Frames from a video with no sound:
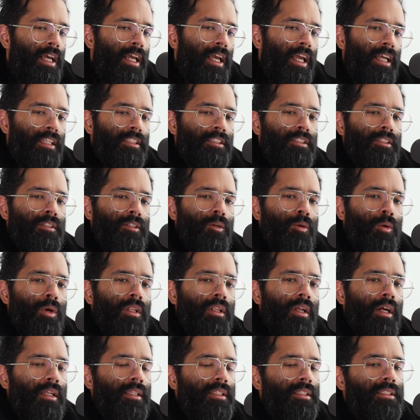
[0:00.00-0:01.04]
And so a
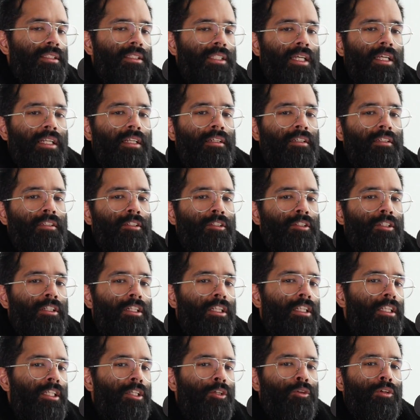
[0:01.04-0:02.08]
lot of this data,
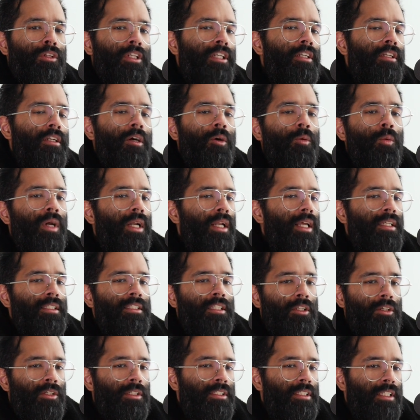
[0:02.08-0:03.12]
literally no one has
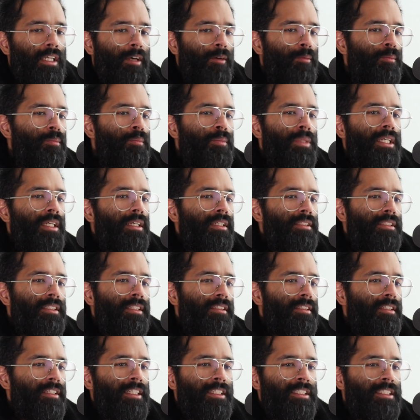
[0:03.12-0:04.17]
looked at because
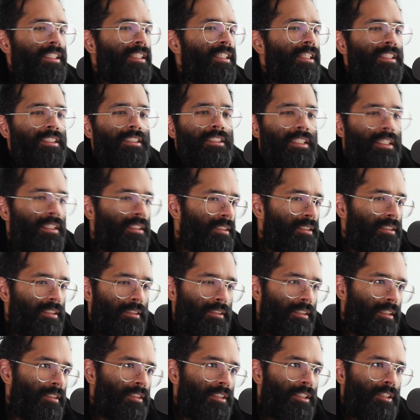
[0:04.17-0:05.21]
it didn't exist
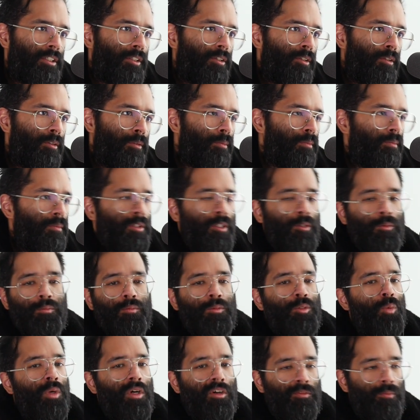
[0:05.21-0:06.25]
until
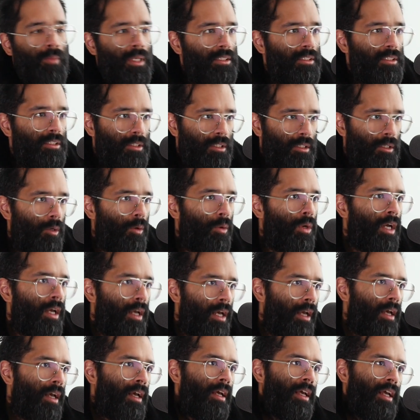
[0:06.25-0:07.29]
12 months ago.
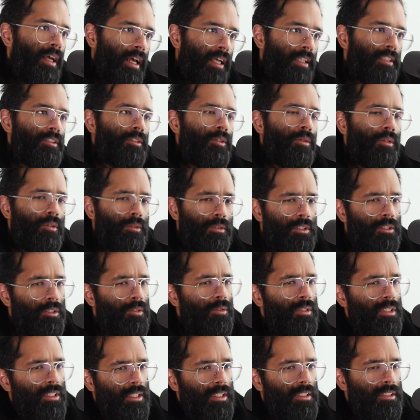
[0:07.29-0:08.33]
And so those two
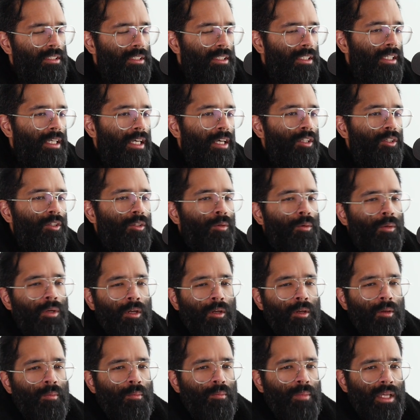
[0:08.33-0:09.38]
things together
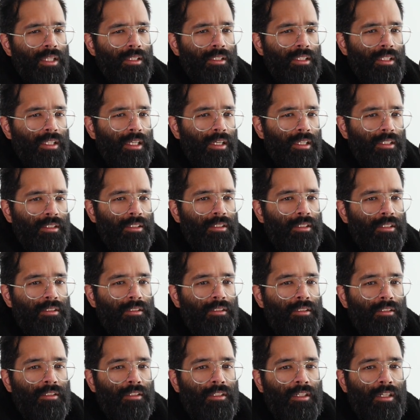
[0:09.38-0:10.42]
meant that
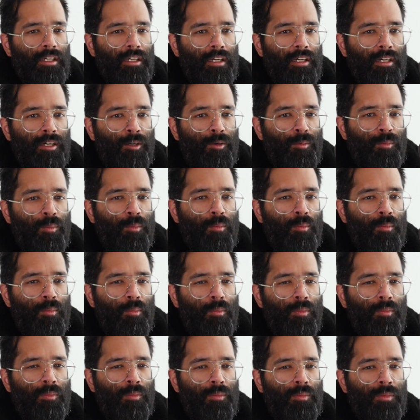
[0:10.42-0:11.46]

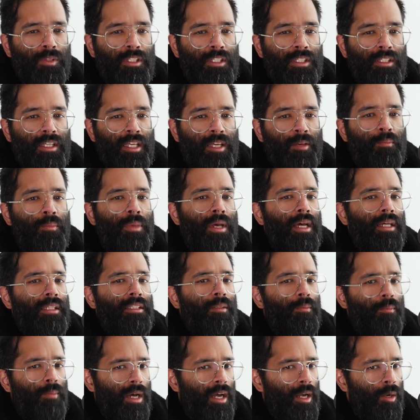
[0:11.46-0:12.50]
the impact
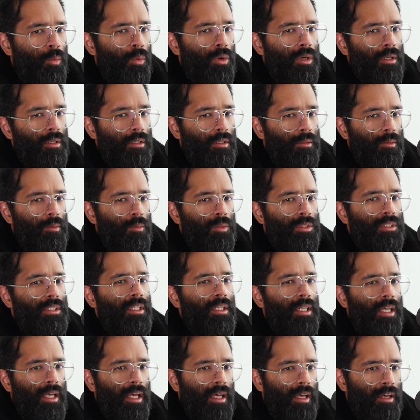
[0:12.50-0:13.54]
that my work was
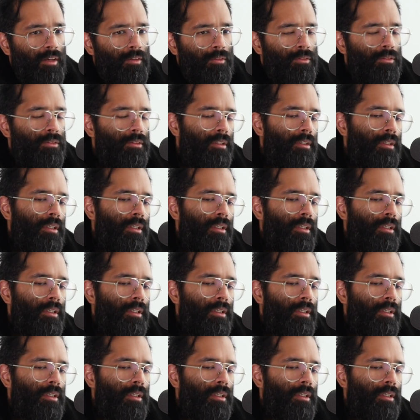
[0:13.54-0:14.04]
going to have